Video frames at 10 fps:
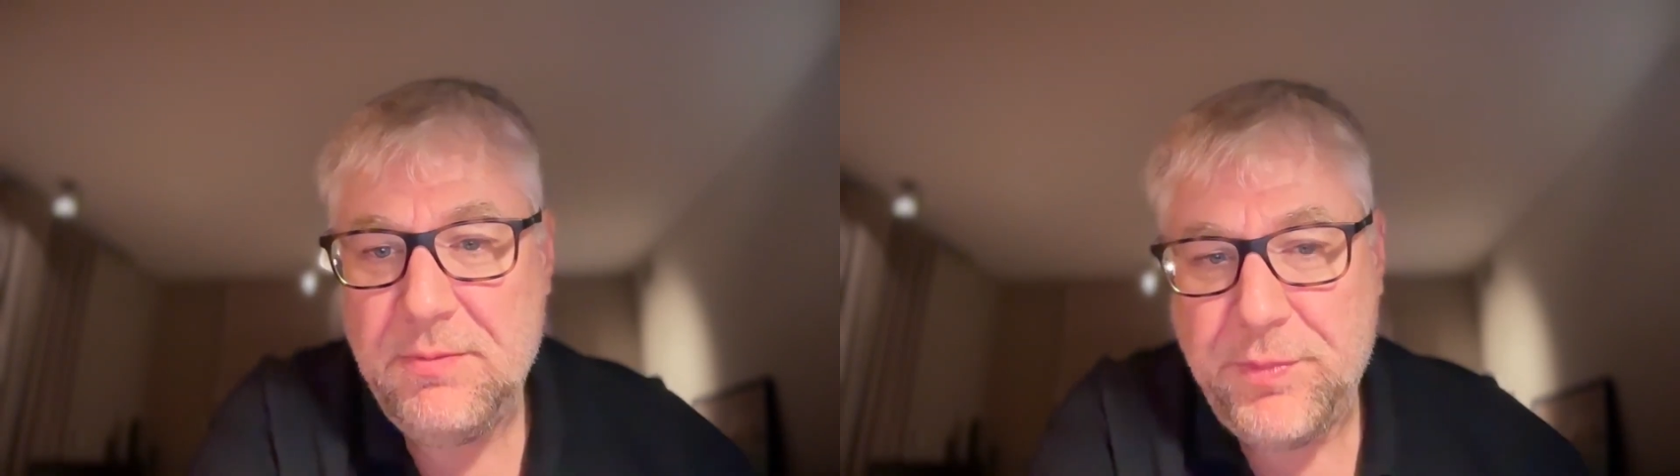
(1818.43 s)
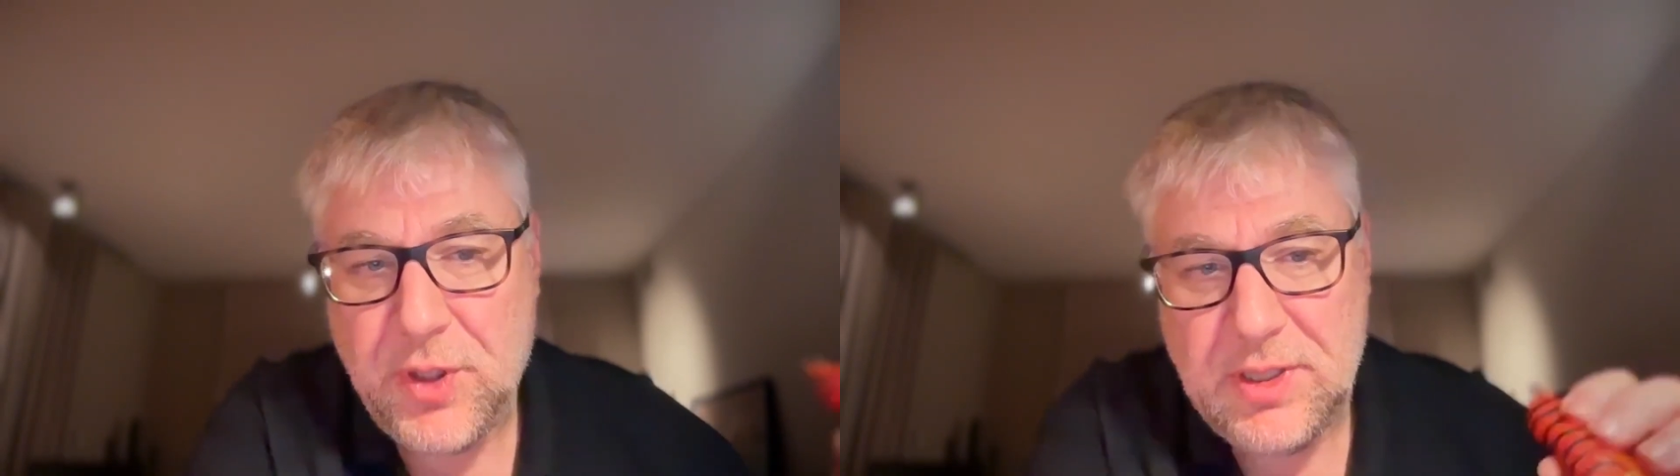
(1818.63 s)

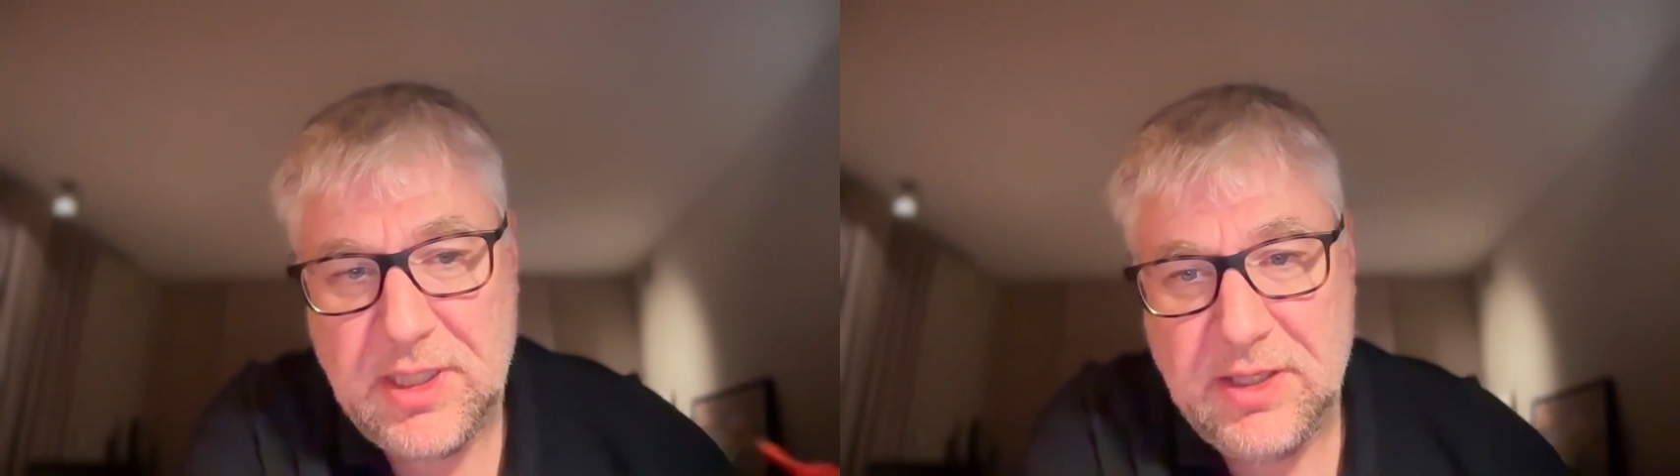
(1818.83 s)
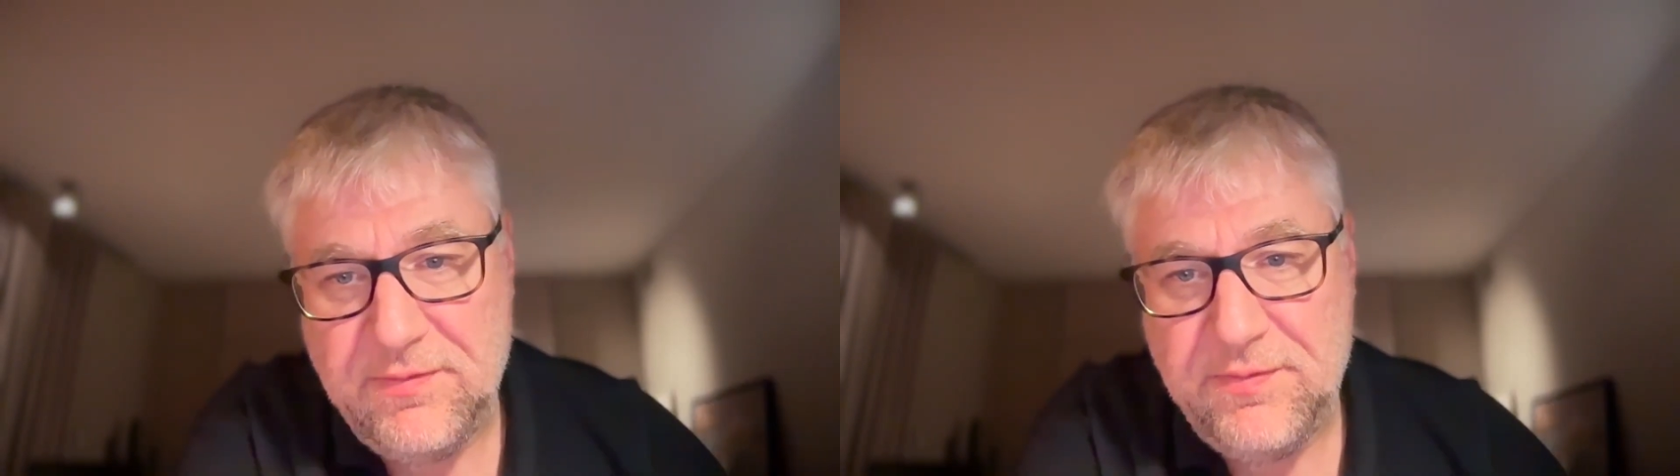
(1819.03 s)
But
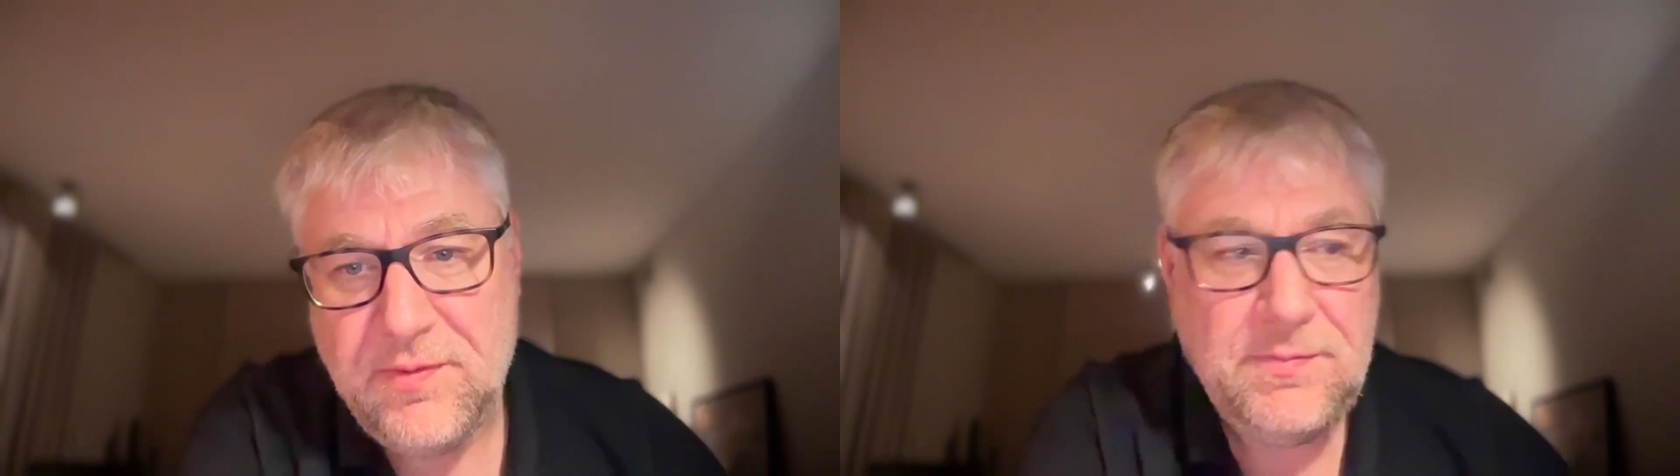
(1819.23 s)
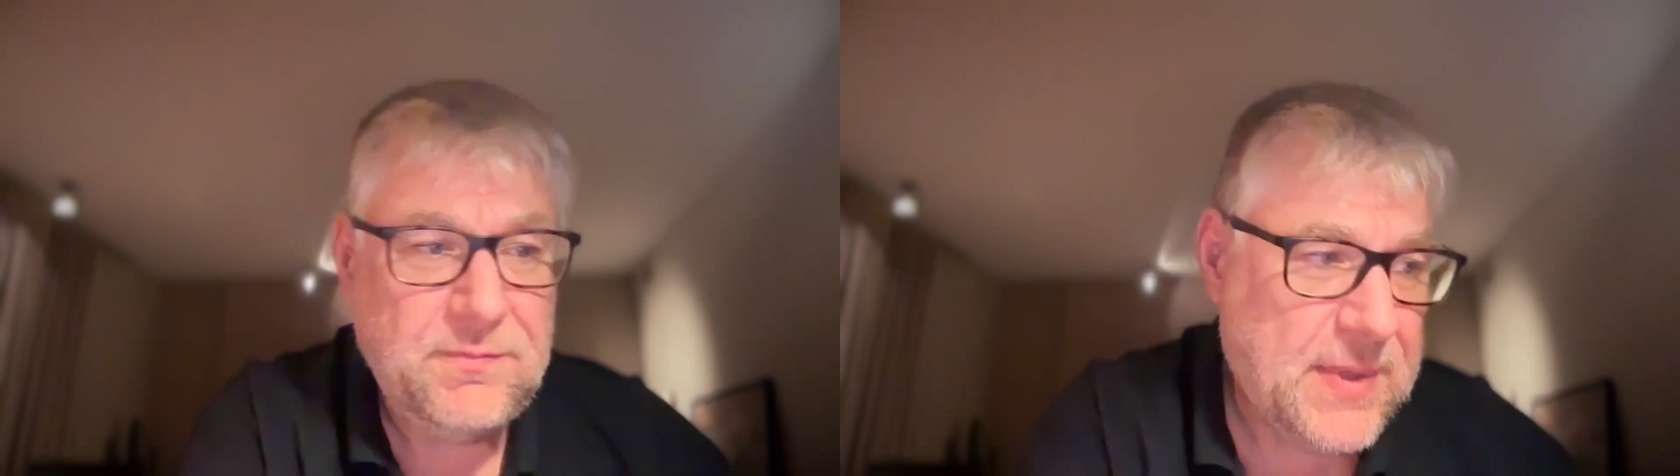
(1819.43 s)
if
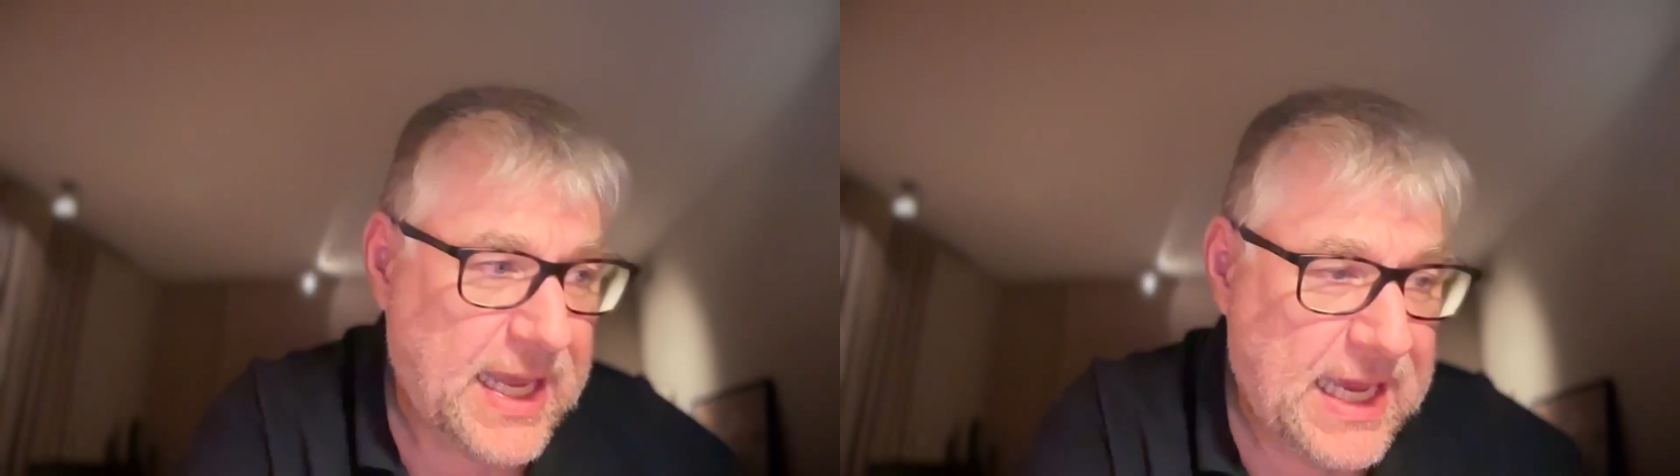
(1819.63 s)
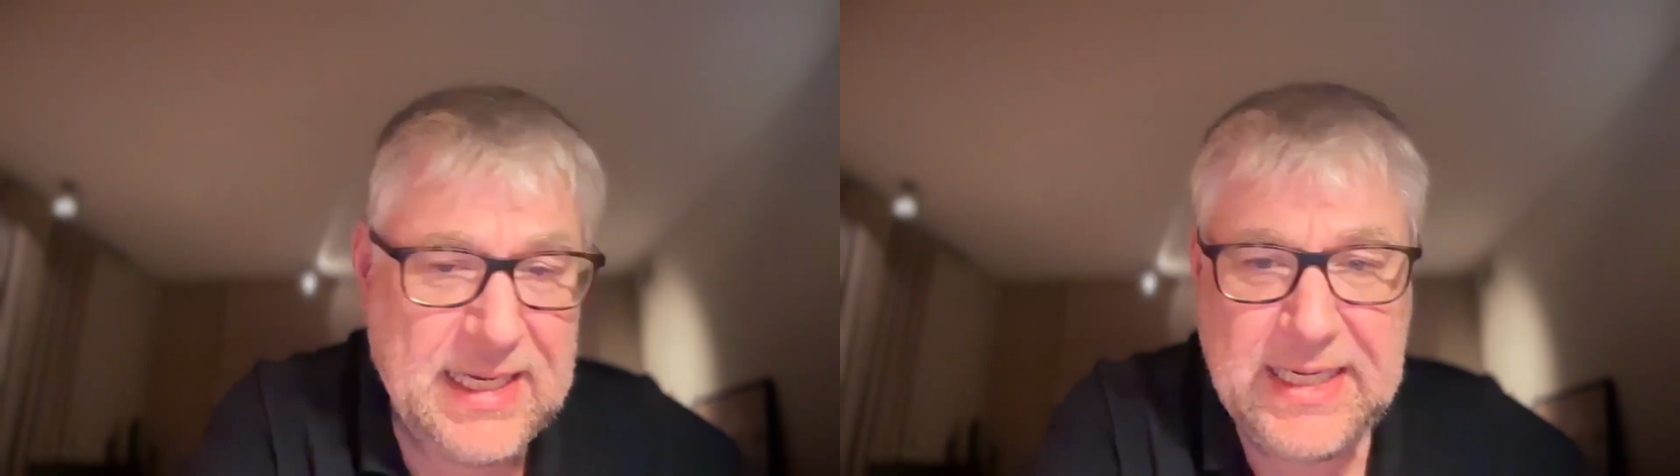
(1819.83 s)

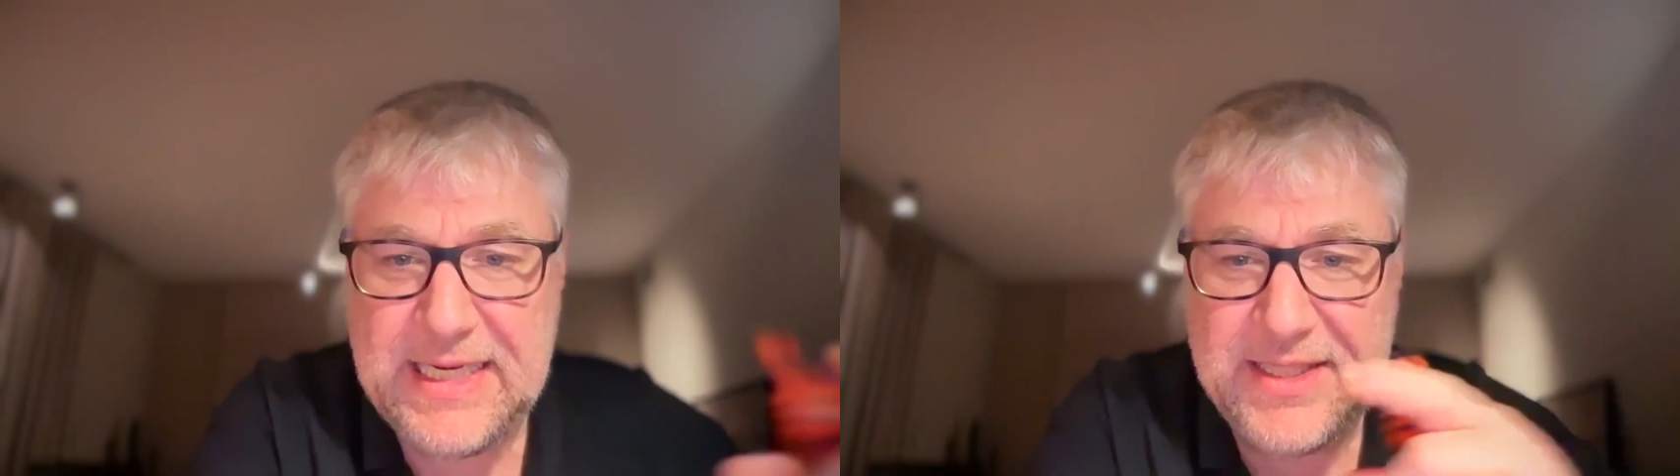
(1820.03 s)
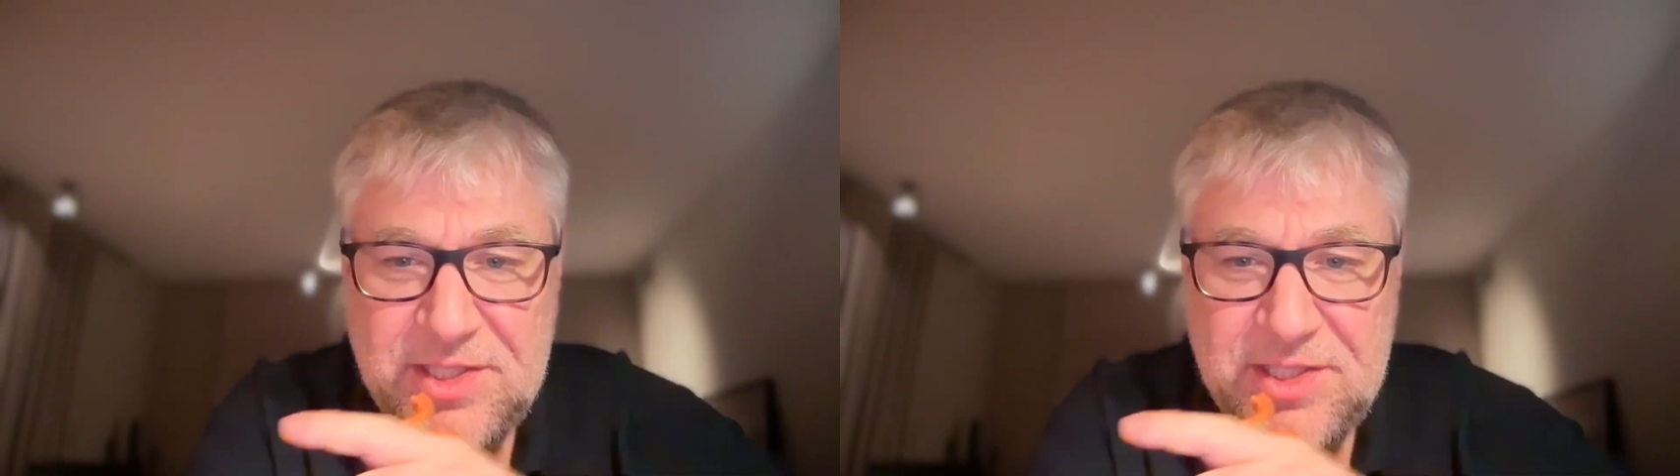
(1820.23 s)
A needed